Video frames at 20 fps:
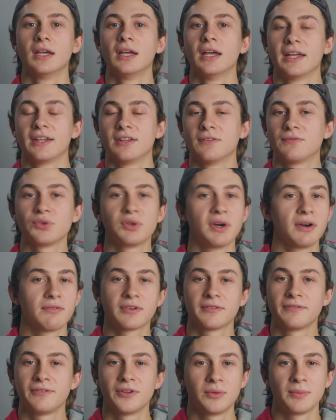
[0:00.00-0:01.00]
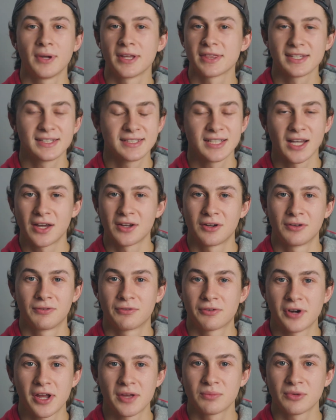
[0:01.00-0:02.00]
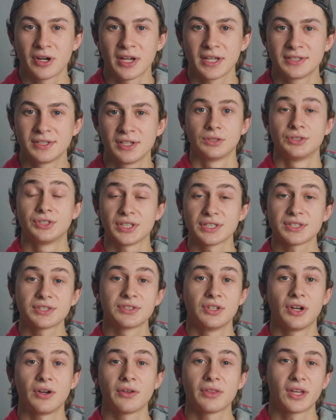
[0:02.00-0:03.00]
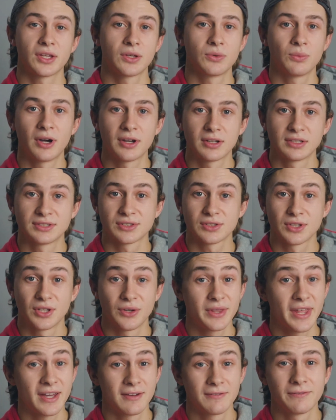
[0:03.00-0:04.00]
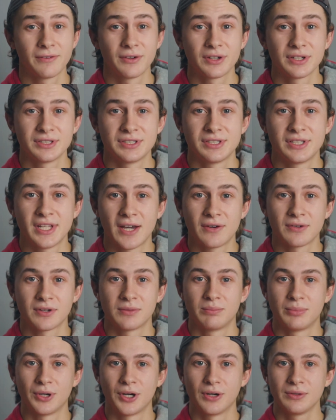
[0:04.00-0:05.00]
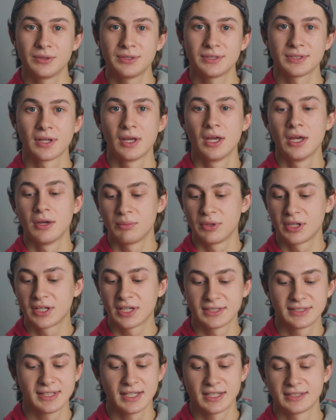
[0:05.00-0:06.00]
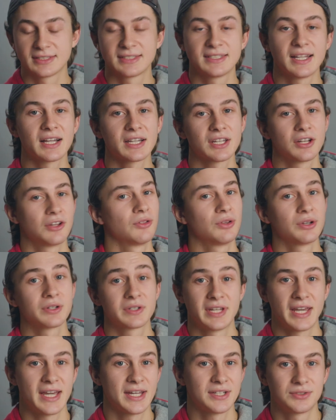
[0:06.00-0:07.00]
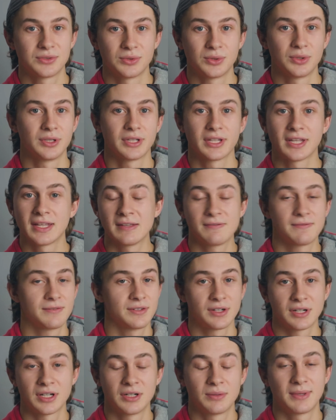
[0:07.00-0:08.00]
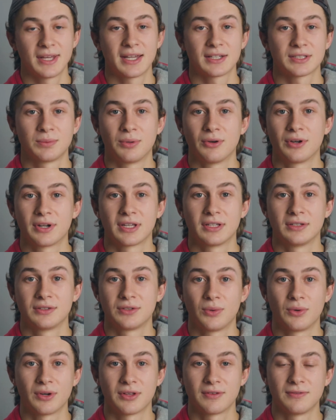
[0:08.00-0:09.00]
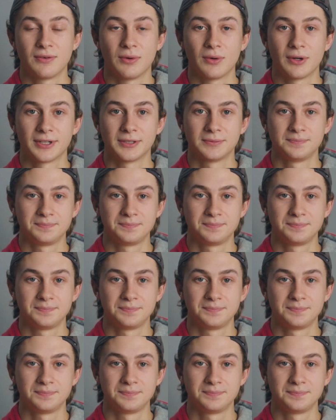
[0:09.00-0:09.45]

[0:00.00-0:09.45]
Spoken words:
And if you ever film at these higher frame rates, just know that you want to slow that footage down in post, because then it's not going to look natural if you're going to be exporting in 24.